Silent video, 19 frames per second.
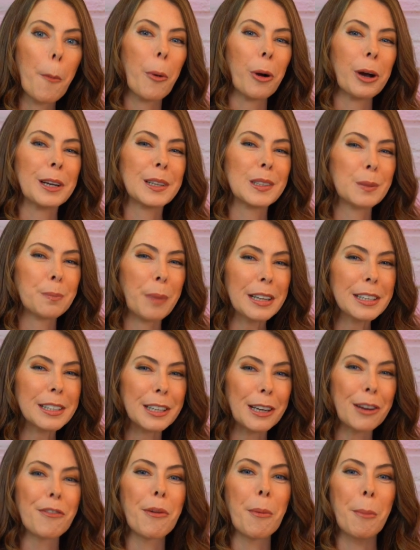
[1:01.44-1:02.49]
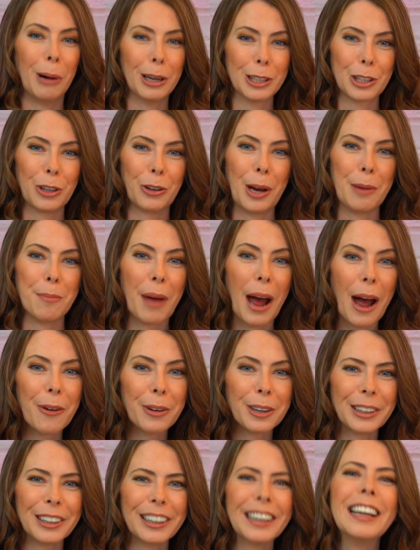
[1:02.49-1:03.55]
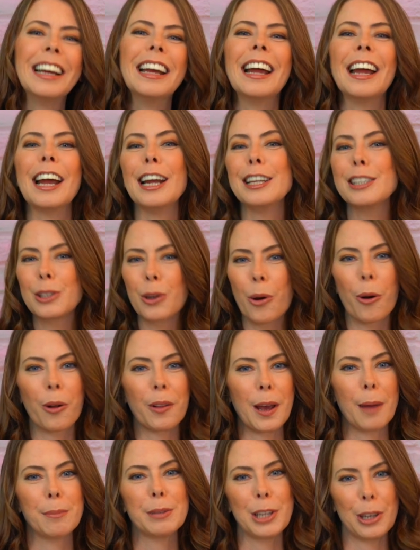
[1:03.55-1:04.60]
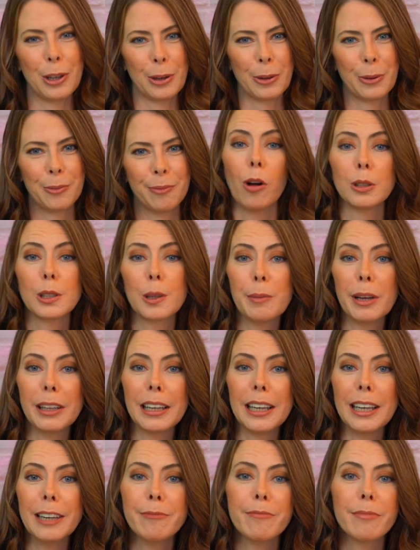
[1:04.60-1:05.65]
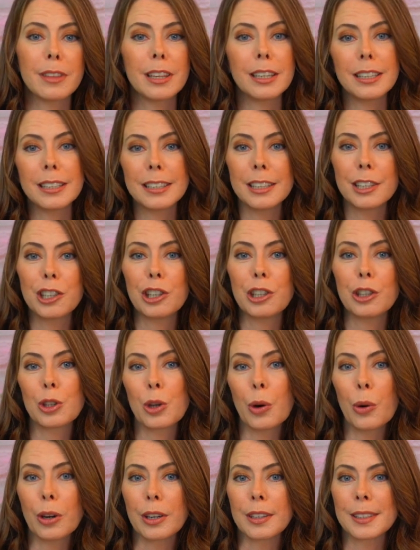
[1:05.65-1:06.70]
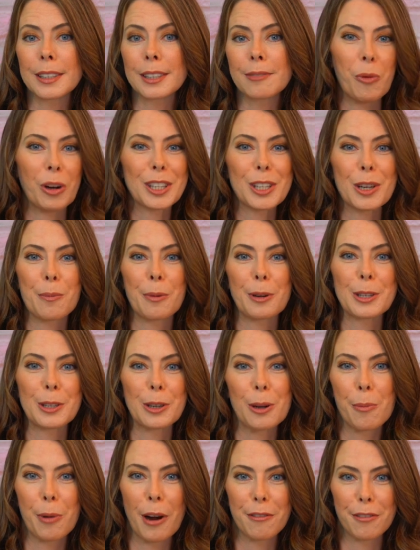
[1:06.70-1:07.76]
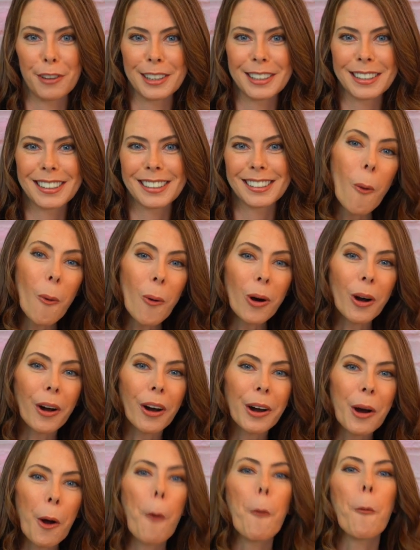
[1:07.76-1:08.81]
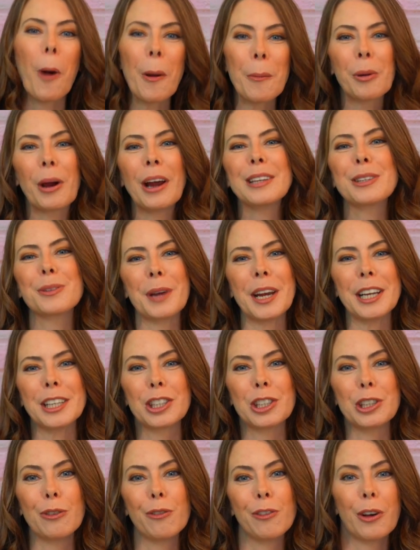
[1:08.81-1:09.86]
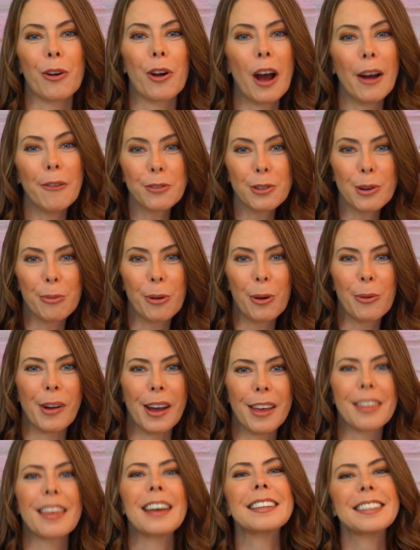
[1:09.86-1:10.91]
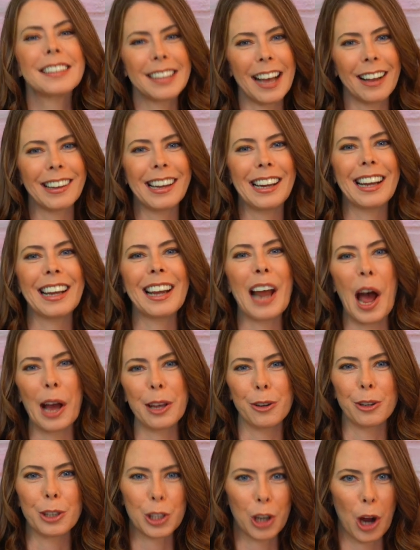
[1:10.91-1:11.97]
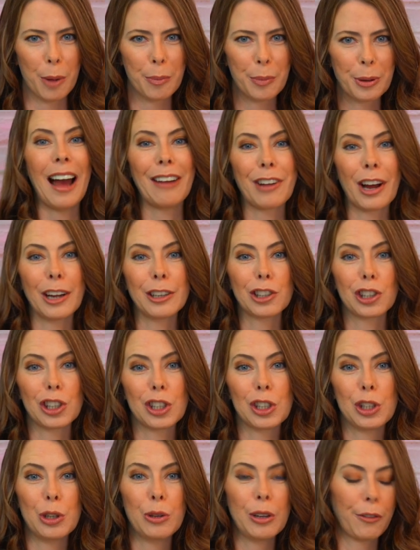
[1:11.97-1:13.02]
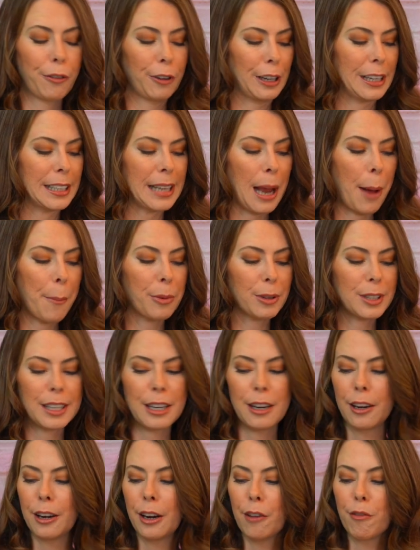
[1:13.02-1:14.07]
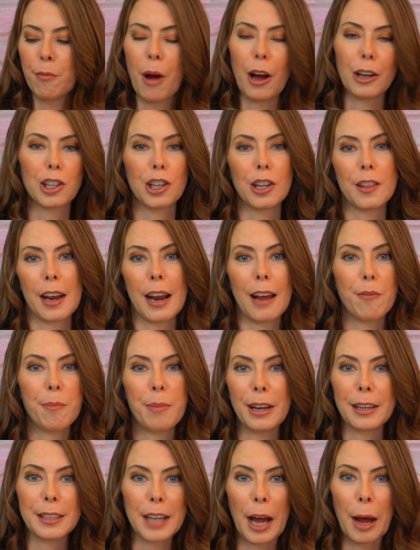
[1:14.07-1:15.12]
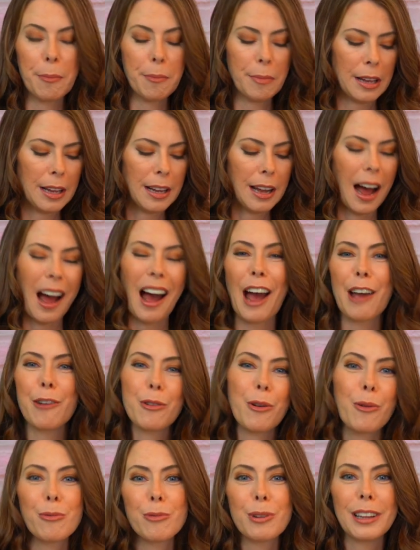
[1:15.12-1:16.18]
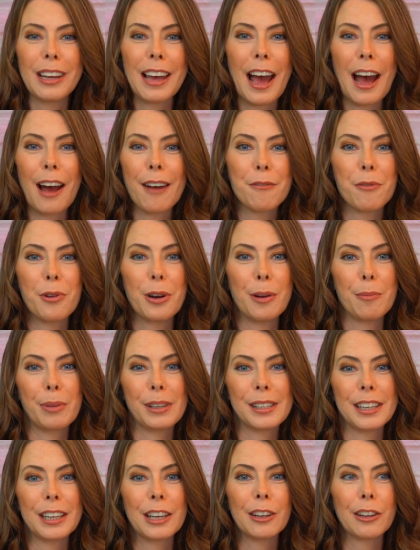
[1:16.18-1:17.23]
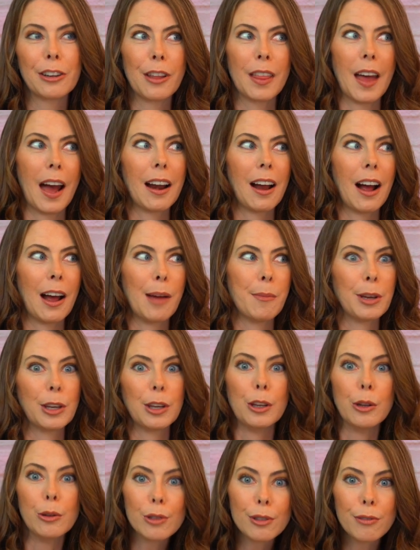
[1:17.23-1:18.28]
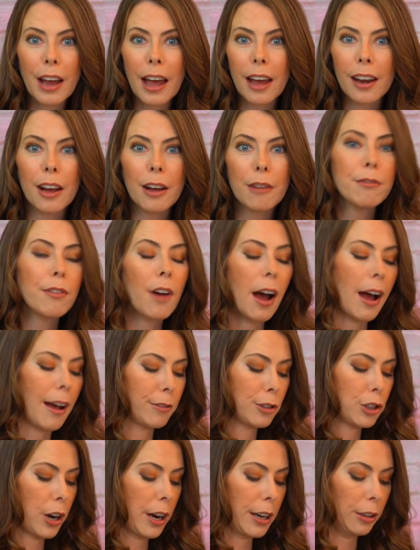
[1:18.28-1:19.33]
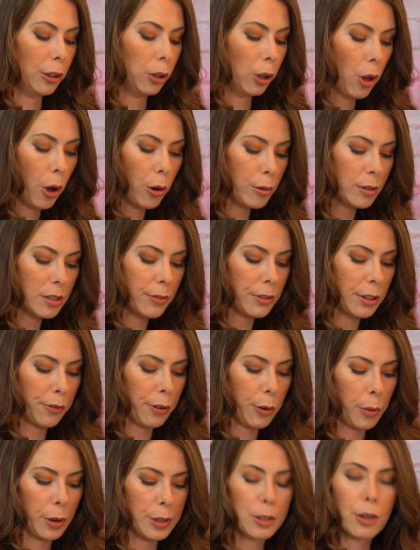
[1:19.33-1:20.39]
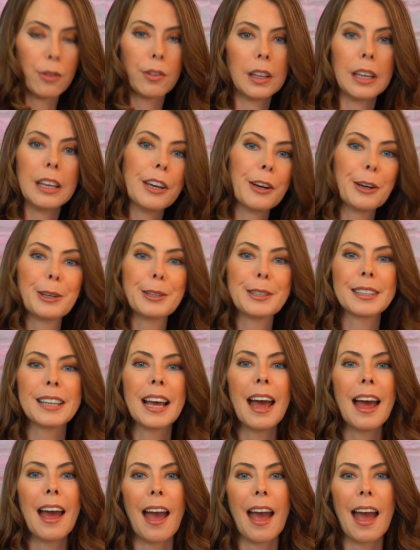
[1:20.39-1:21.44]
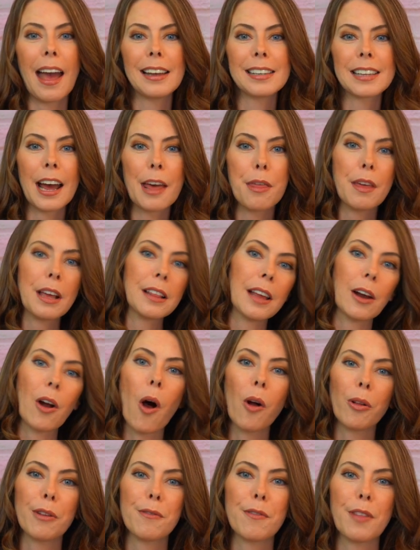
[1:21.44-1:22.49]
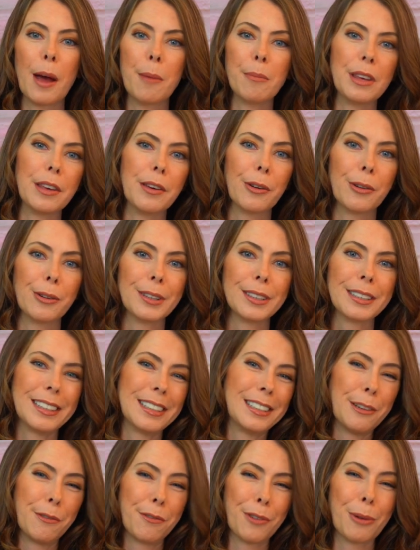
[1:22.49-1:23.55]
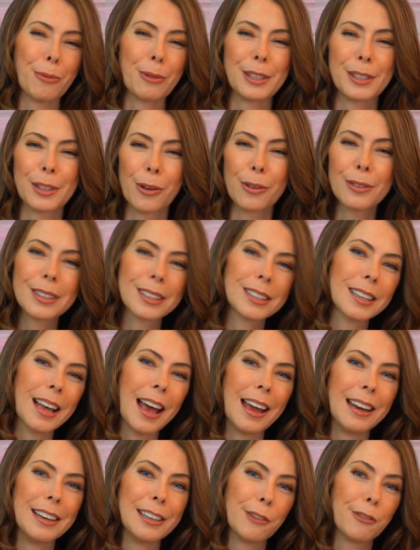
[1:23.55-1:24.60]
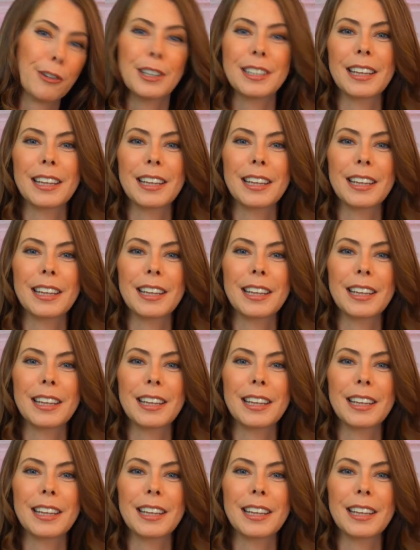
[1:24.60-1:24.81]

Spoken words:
more expensive matcha grain powder, it's totally up to you. Ultimately, the decision is yours. What's your personal preference? Or what price range do you feel comfortable with selling it at your shop? I've got just 2 different examples here of matcha that I've picked up. I don't really have one in particular that I'm a huge fan of. I've tried loads of different ones over the years, and I think that all of them yield different results and different